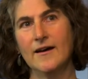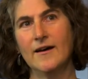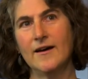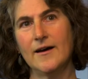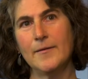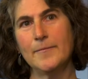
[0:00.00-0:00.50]

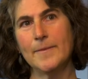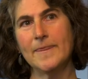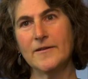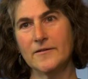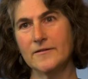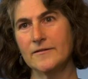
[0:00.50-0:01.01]
They're
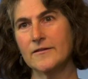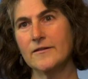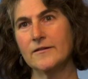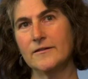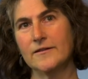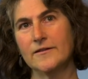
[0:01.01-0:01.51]

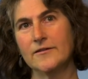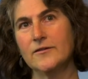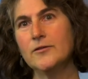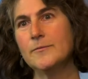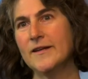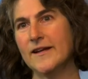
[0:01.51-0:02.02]

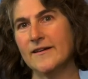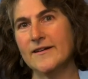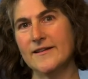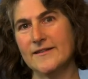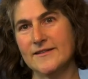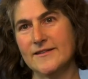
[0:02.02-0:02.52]

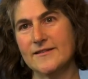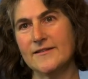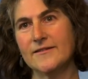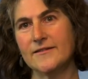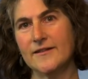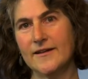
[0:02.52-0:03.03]
luminarias.
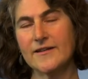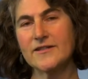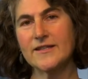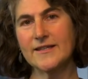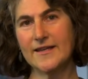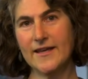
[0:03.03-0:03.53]
They're not
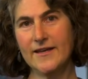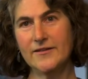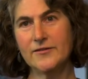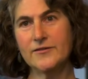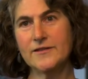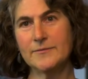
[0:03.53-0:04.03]
actually
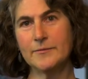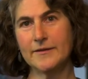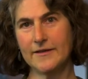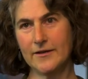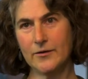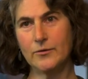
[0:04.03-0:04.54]
candles,
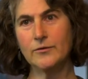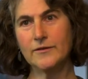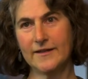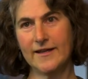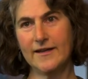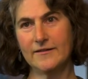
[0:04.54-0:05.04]
but they
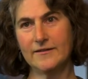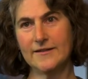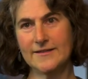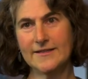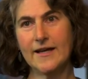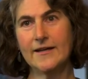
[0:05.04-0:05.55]
hold a candle
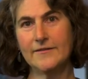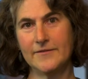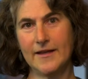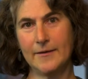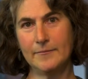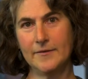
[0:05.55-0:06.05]
inside of
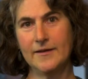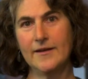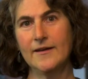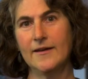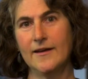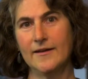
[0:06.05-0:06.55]
them.
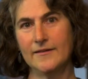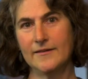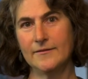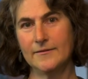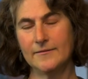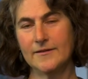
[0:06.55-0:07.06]
And
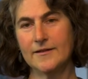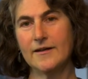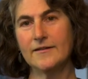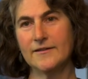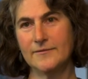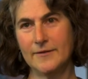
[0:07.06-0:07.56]
the
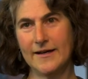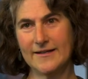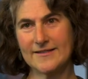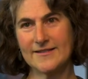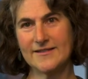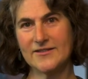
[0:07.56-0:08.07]
colored
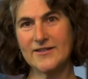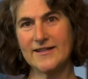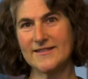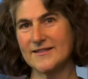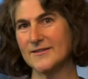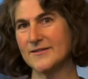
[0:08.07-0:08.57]
wax is
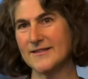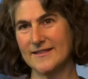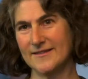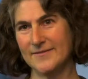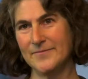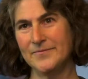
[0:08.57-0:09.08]
translucent.